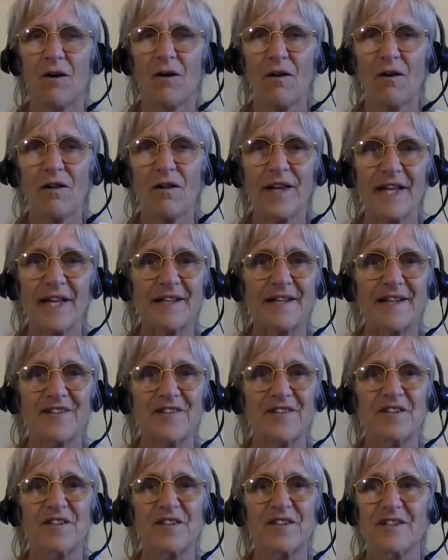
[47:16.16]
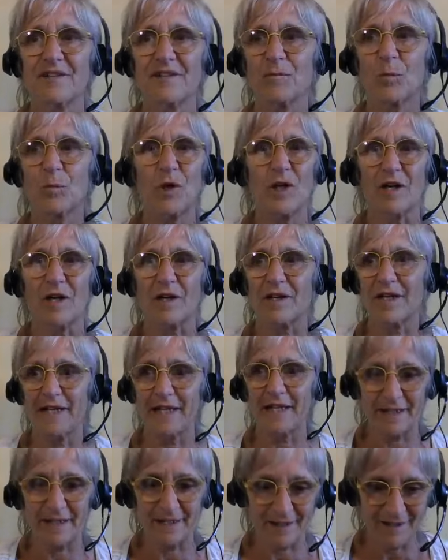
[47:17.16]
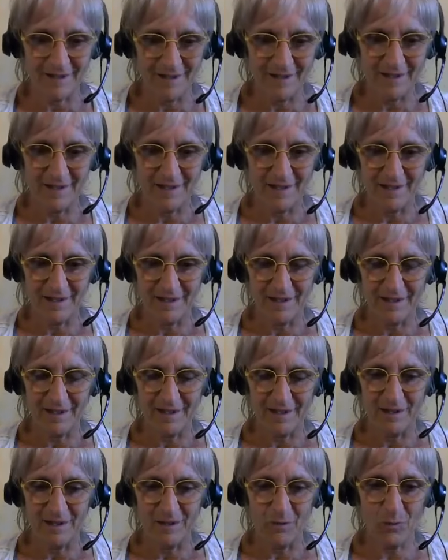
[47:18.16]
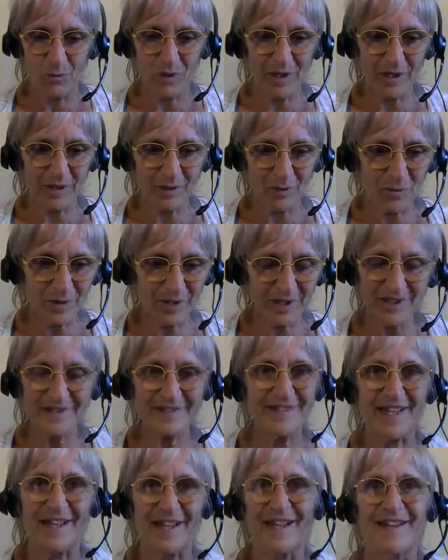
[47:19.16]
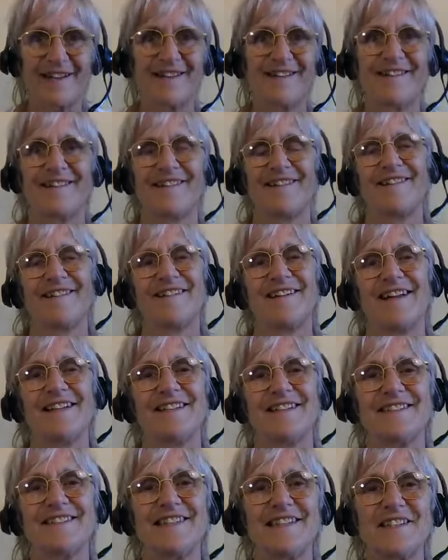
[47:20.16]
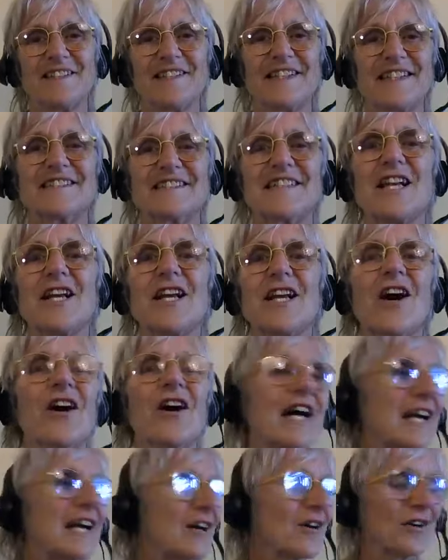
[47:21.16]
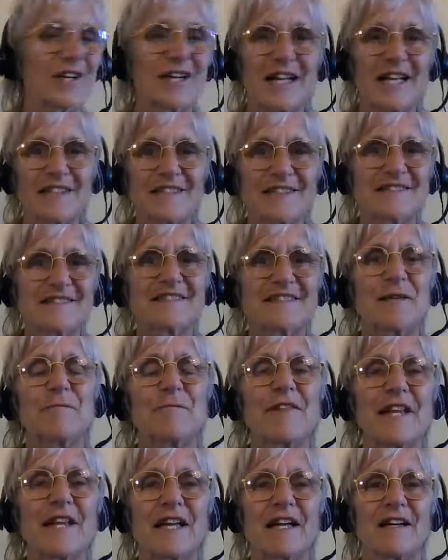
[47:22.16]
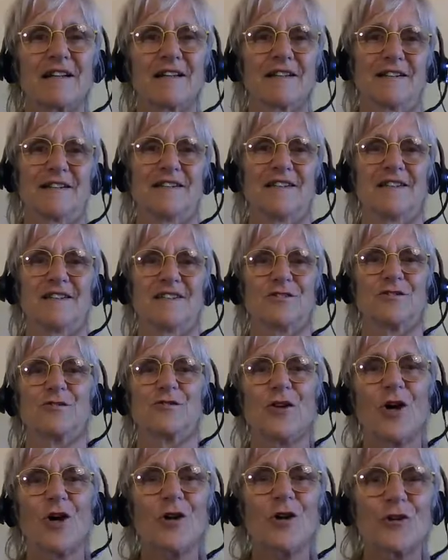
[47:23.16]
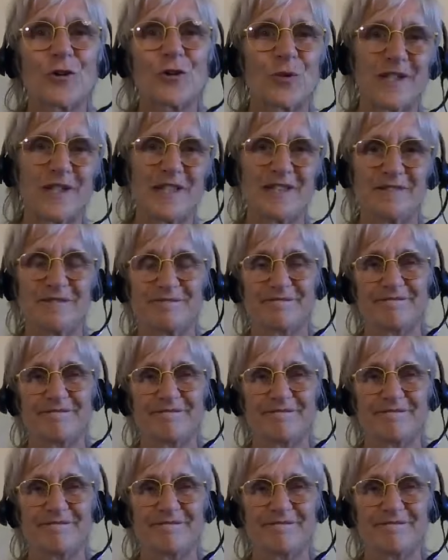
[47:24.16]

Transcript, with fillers: All that doesn't work here. What, what is that? And still there's a longing or there's something wrong to it.